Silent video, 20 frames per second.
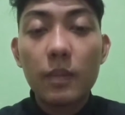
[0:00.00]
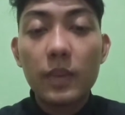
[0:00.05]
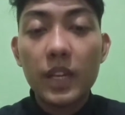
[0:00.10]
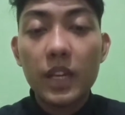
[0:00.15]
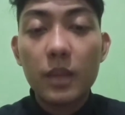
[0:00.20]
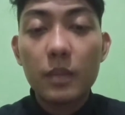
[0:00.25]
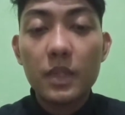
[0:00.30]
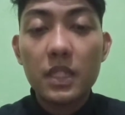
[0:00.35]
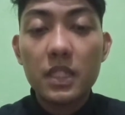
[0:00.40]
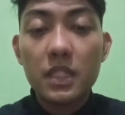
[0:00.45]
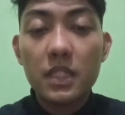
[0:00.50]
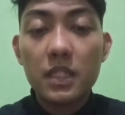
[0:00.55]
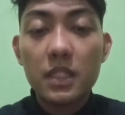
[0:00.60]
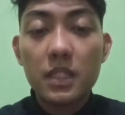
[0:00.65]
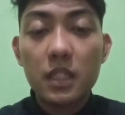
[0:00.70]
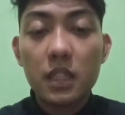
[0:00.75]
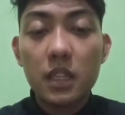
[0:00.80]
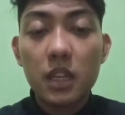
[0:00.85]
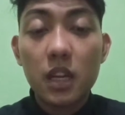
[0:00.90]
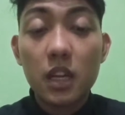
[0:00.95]
My name
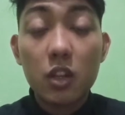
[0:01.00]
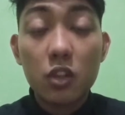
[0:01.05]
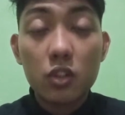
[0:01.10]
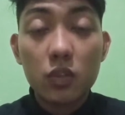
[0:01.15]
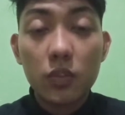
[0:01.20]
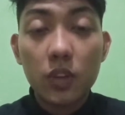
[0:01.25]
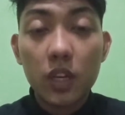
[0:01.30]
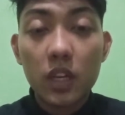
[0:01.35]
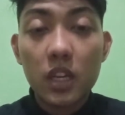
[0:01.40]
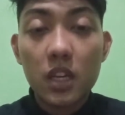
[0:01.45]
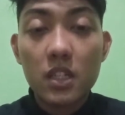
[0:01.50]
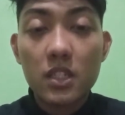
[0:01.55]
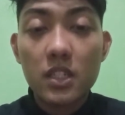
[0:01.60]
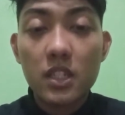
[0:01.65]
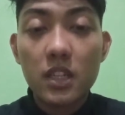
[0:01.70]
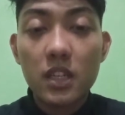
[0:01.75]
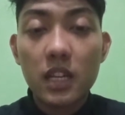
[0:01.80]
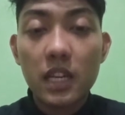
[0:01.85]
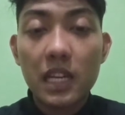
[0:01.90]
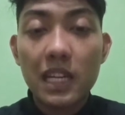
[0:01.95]
is Nando Yusuf
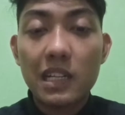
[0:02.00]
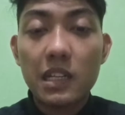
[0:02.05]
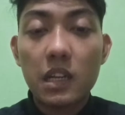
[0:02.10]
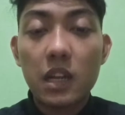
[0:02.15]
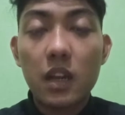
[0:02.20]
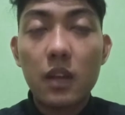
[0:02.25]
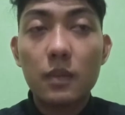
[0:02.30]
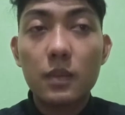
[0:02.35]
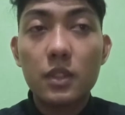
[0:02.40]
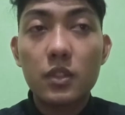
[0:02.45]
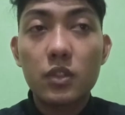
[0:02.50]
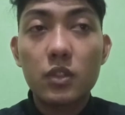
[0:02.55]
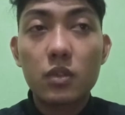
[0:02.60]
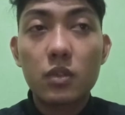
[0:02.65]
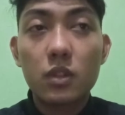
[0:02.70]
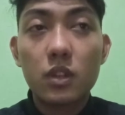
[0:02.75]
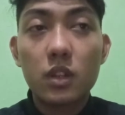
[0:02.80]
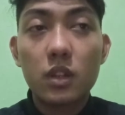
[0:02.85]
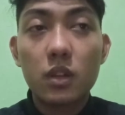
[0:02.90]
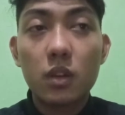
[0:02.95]
Hardiansyah and I'm a
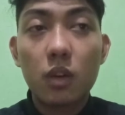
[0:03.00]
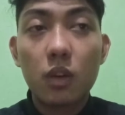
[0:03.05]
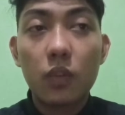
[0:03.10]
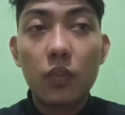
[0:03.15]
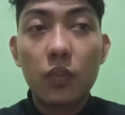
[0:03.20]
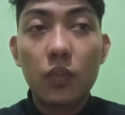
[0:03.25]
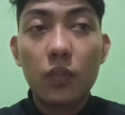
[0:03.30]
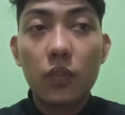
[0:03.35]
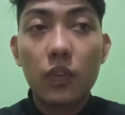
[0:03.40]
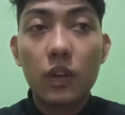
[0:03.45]
student of